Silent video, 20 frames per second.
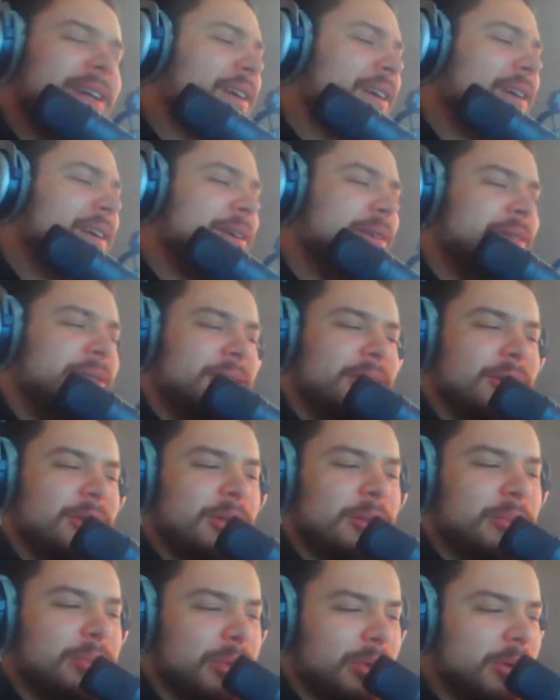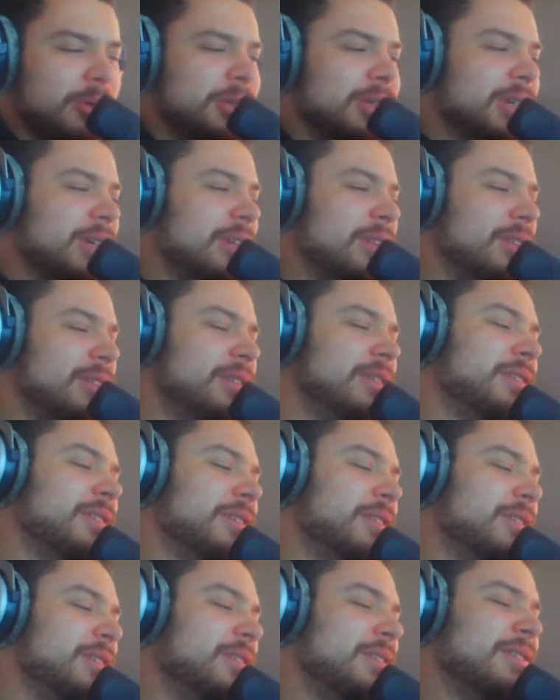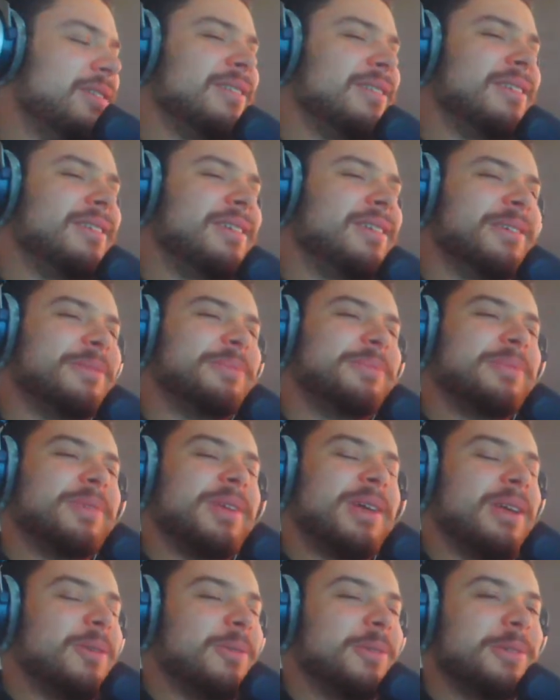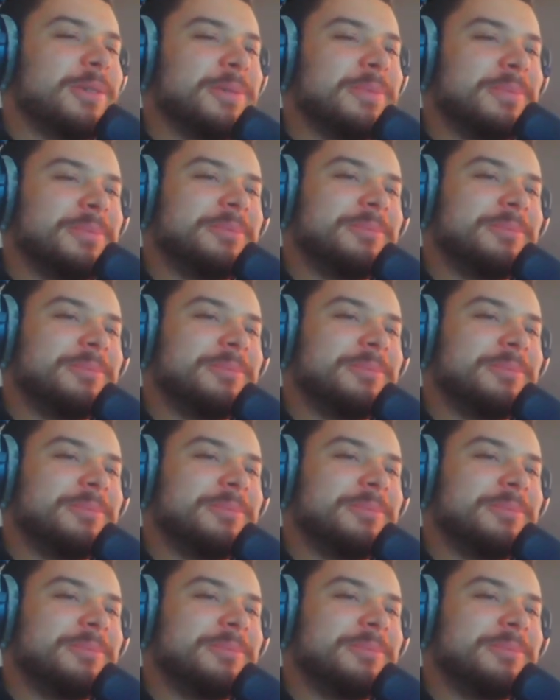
the bruising of the... anyways.